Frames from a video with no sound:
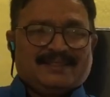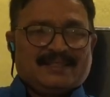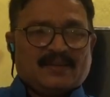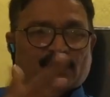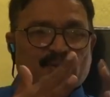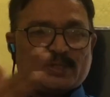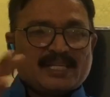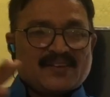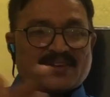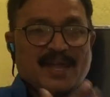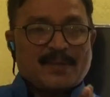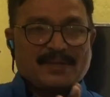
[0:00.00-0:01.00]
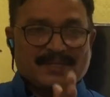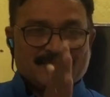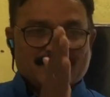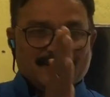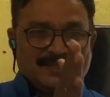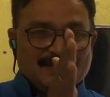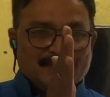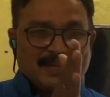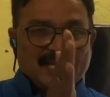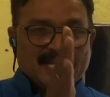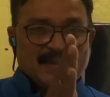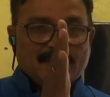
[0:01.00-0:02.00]
the fusion of gametes by
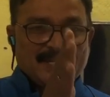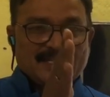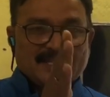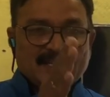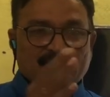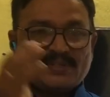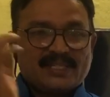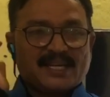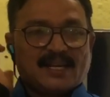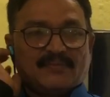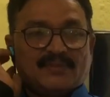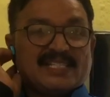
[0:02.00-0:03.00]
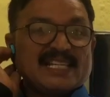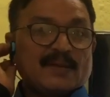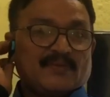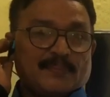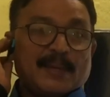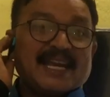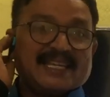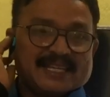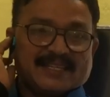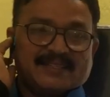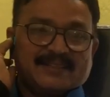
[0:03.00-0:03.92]
keeping certain physical barrier.